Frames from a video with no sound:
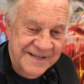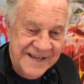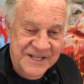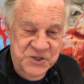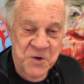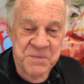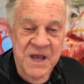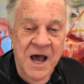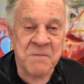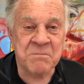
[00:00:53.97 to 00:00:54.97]
It's gonna
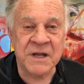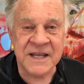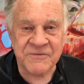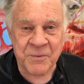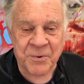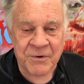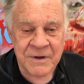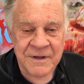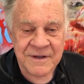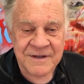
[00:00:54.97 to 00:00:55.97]
be unbelievable.
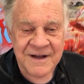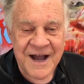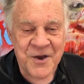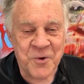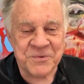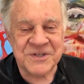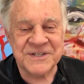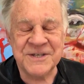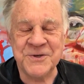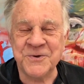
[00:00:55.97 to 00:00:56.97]
I hope to
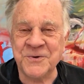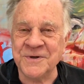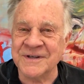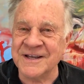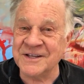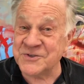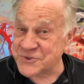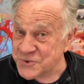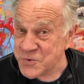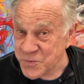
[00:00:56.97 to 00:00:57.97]
see you and
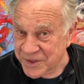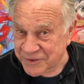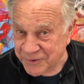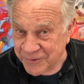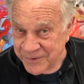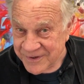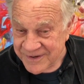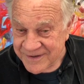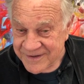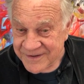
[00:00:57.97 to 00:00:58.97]
Zoom with you
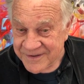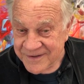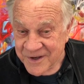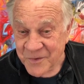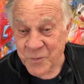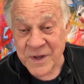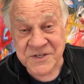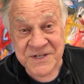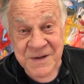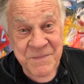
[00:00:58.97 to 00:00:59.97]
on
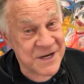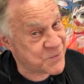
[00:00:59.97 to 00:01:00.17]
Wednesday, May